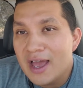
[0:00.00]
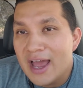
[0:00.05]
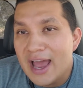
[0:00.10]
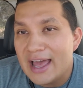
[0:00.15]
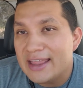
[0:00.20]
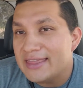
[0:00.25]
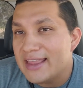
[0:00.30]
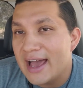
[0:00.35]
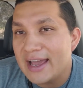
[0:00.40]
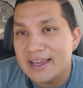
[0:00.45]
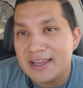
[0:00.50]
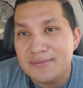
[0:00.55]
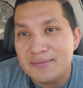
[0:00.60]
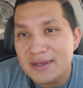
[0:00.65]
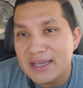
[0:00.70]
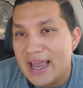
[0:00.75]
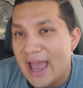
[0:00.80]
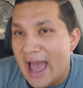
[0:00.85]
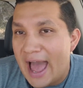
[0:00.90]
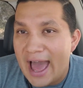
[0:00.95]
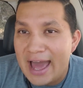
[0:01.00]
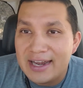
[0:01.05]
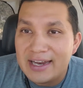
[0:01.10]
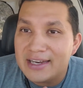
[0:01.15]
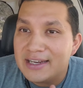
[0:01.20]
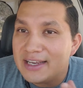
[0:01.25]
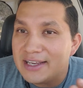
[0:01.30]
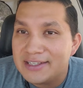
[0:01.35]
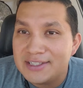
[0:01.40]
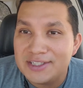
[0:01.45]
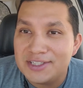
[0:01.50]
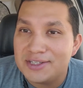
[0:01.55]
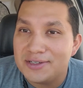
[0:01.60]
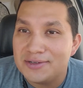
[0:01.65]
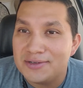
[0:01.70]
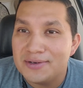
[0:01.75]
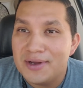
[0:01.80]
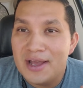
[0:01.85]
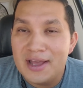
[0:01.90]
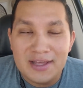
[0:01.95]
And that can be added
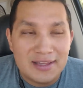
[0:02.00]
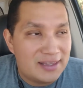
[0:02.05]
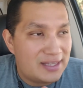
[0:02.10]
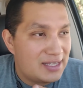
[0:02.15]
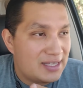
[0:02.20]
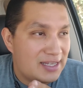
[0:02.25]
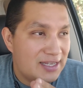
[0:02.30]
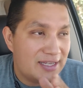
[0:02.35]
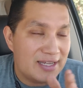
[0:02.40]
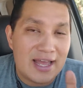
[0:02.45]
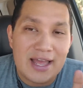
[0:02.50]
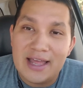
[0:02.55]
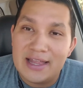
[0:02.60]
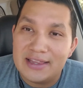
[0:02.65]
into the